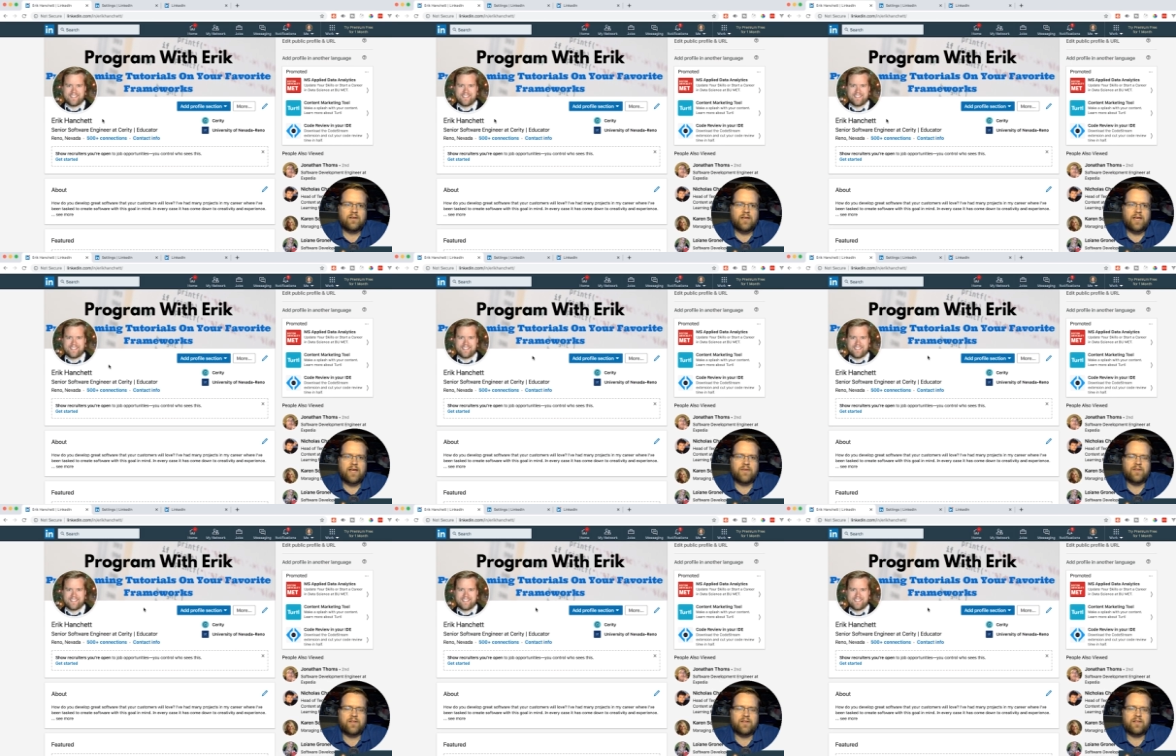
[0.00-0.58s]

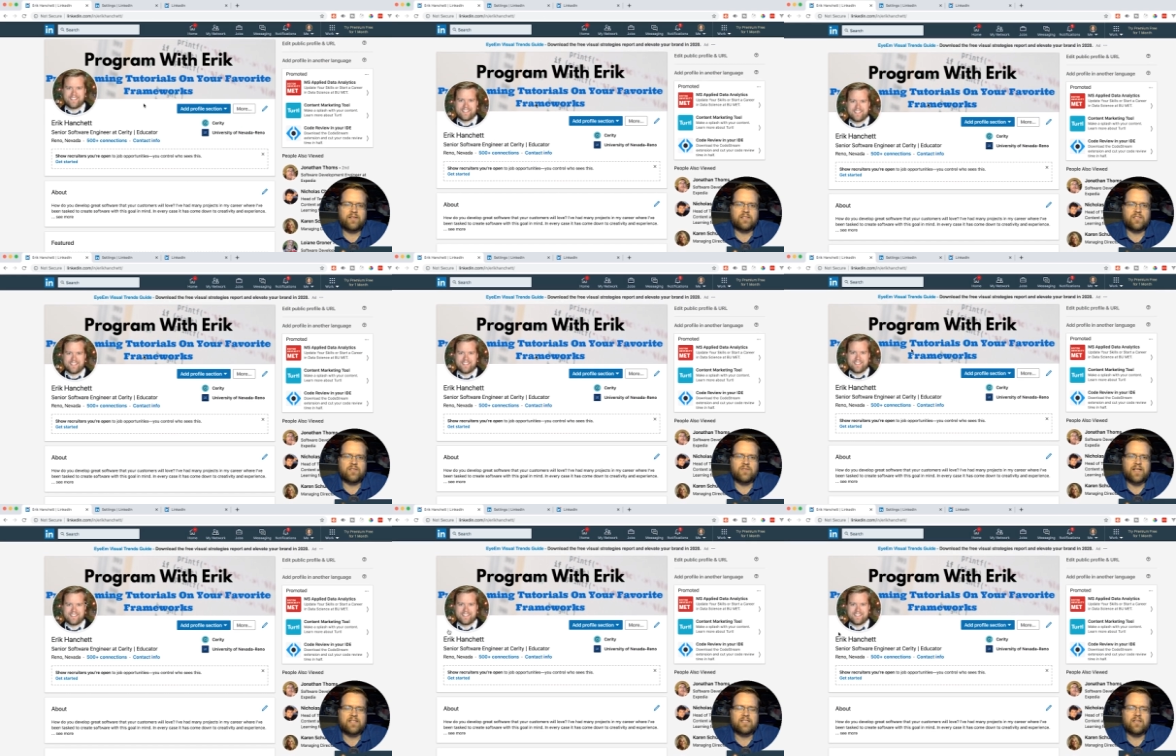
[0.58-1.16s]
And the, so
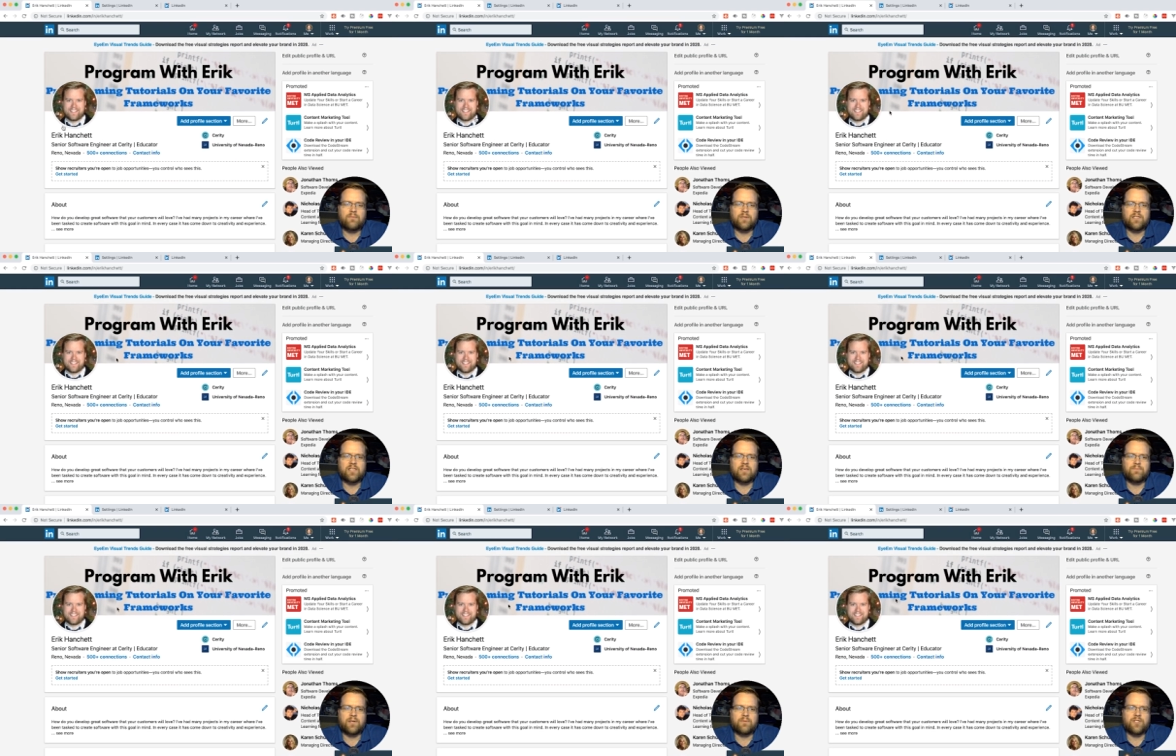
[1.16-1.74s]
that's number
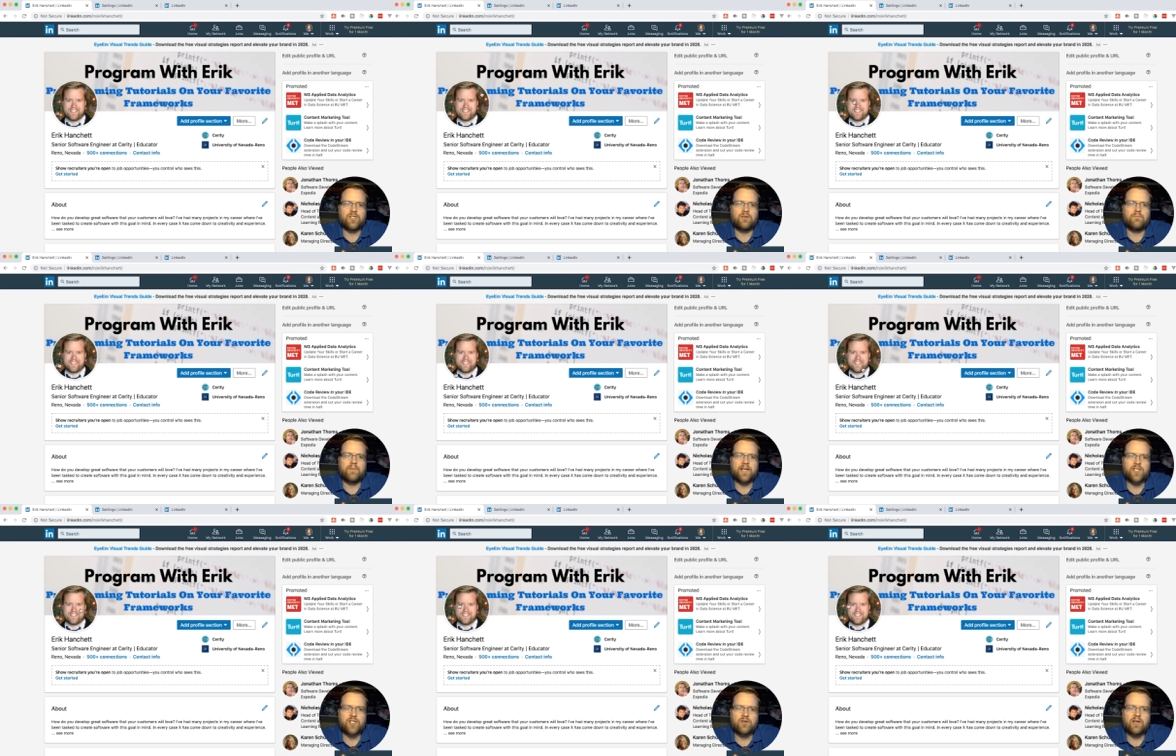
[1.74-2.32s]
tip number two.
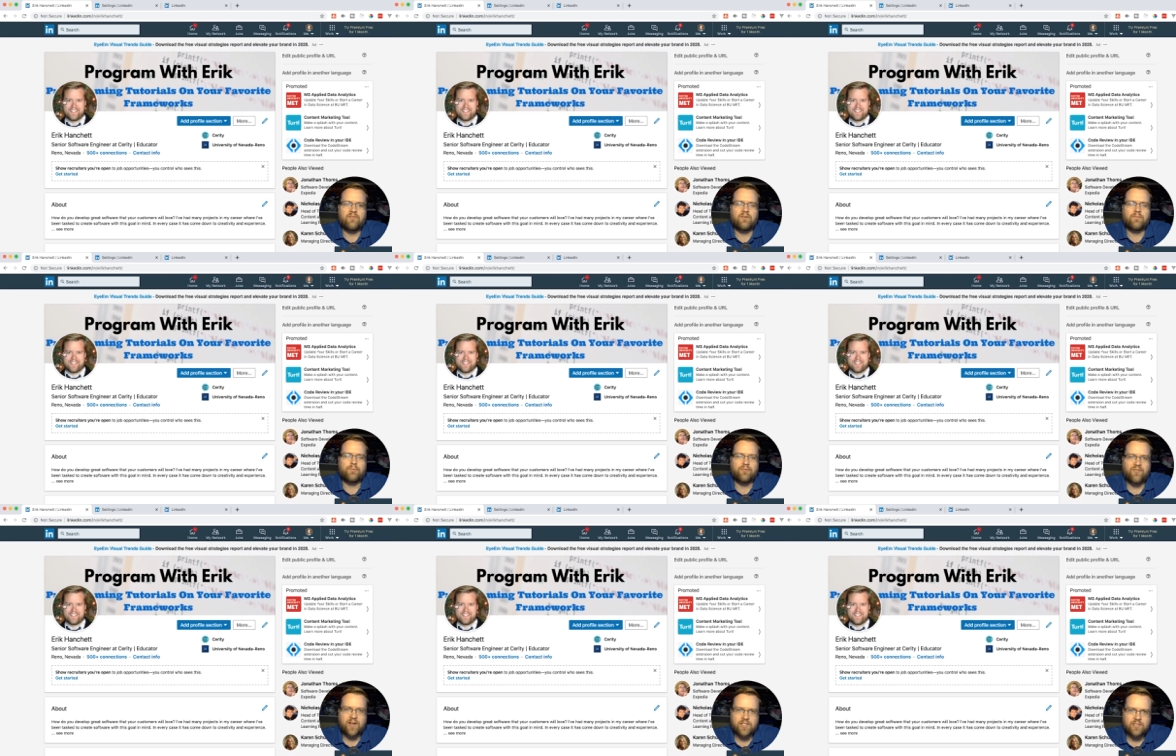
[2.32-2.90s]
Make sure you have a
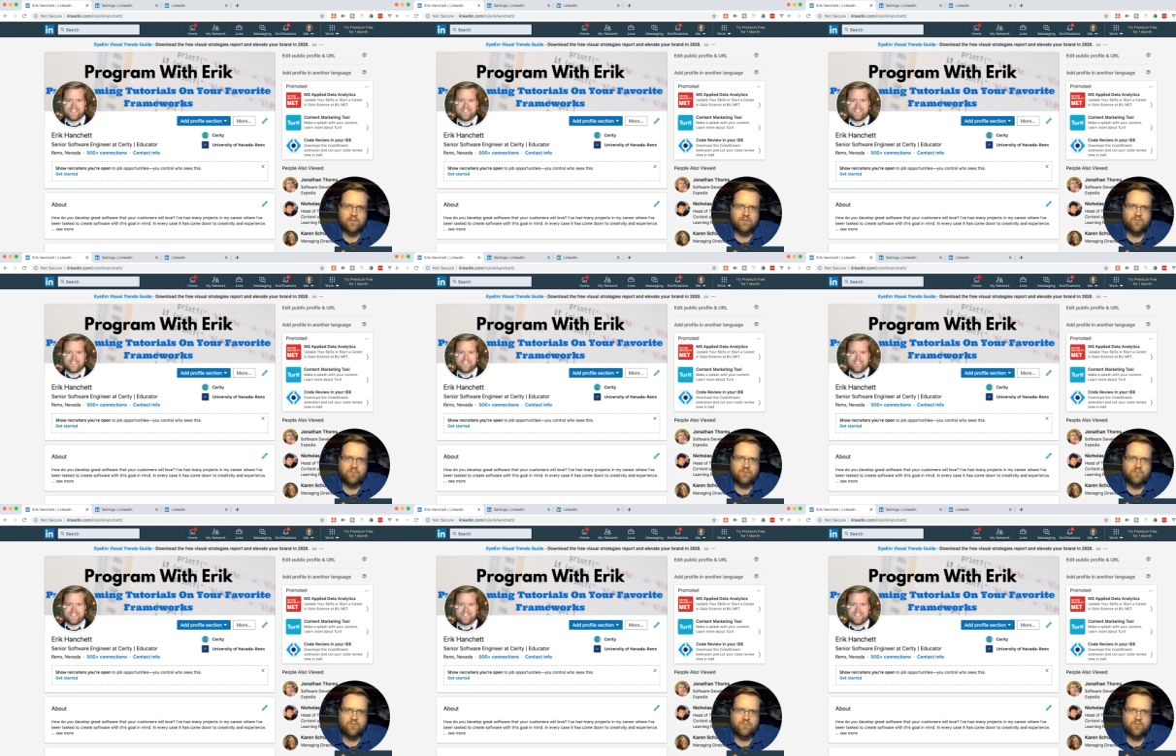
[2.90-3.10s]
professional